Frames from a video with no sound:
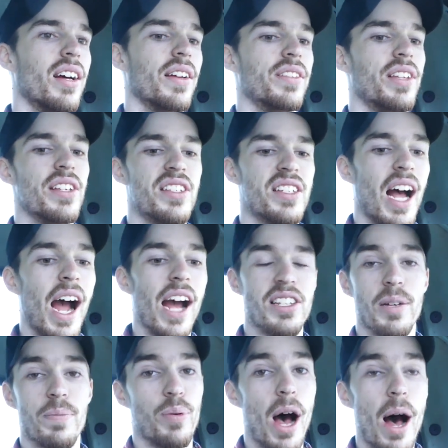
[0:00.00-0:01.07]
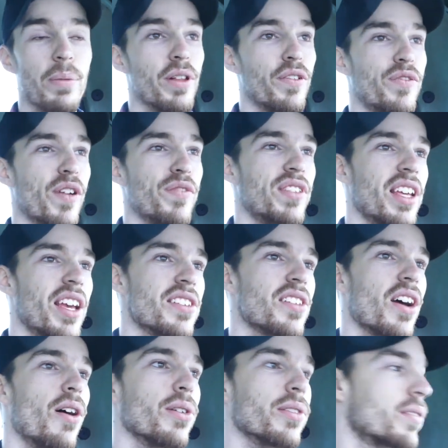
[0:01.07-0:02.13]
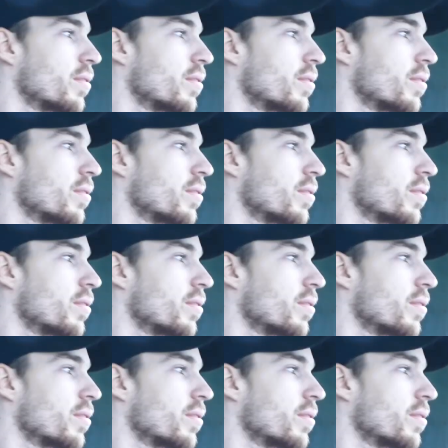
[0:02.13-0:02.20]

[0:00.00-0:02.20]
These tires are probably 50 years old.